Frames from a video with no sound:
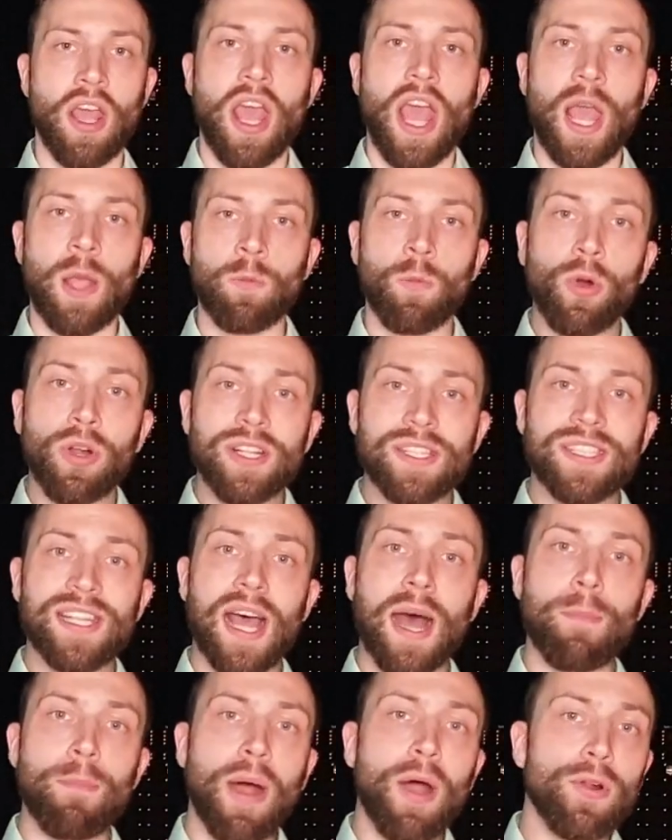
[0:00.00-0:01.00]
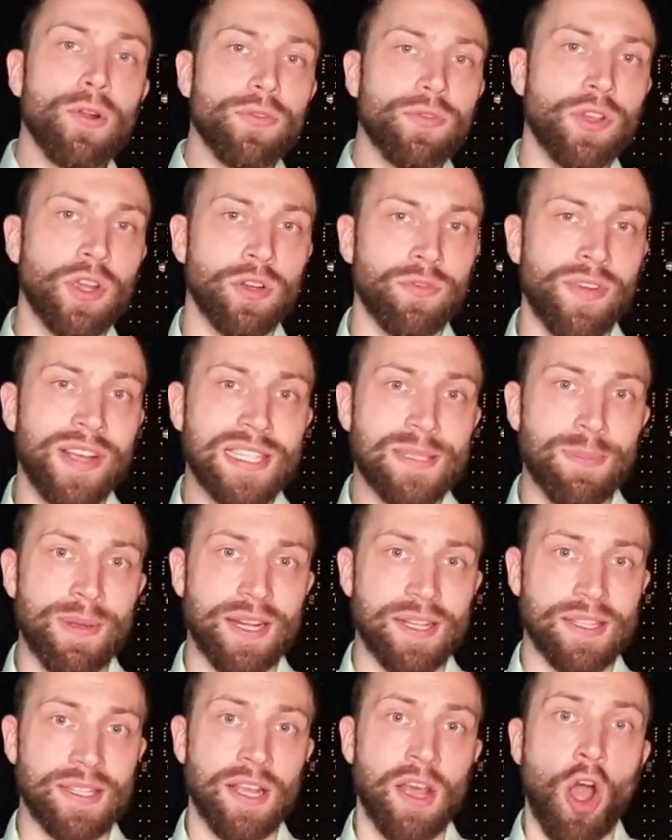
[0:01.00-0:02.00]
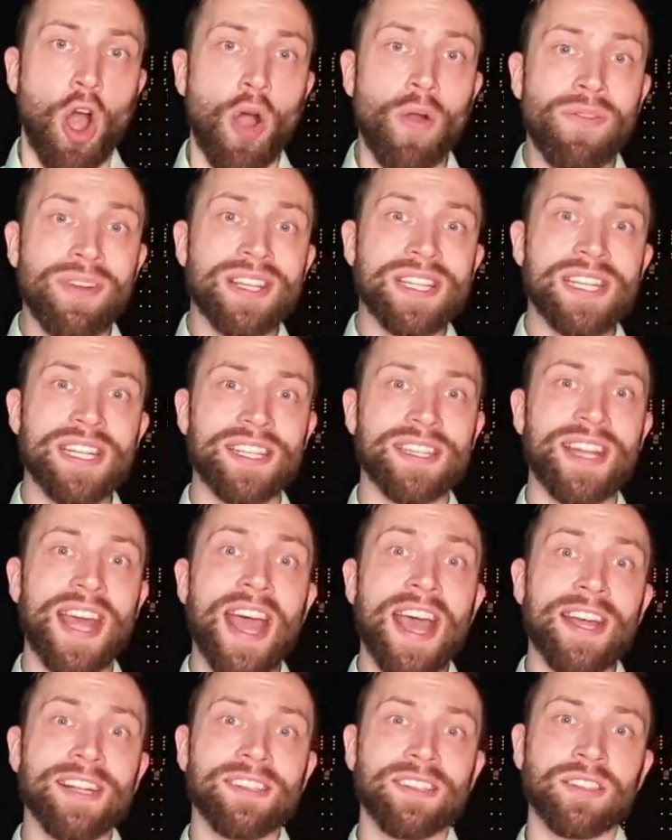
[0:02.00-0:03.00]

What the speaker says: And what is the amount of your investments? Obviously that